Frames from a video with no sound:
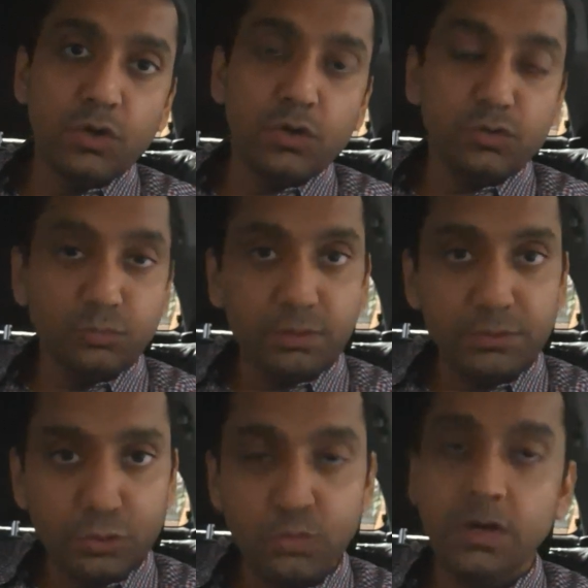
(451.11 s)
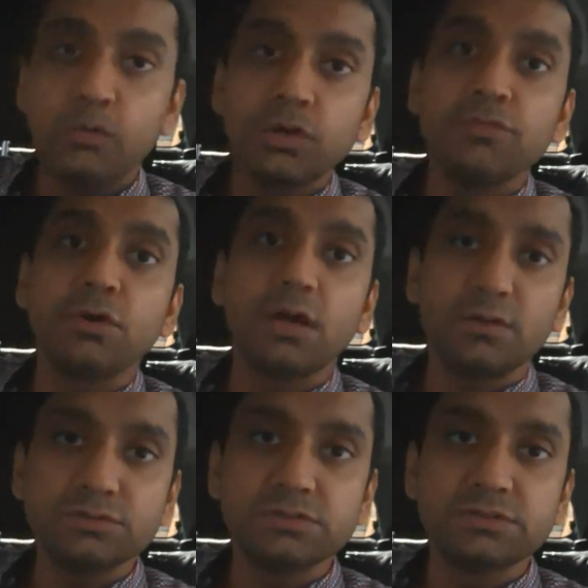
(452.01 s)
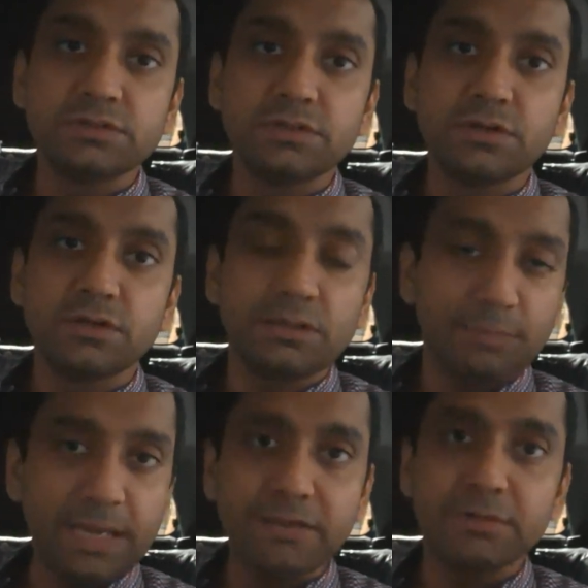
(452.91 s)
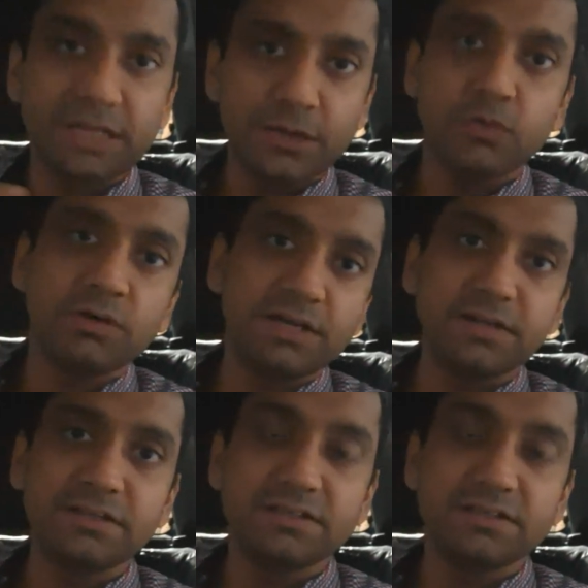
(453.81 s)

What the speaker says: you may be thrown out of your house, the bank may take over it.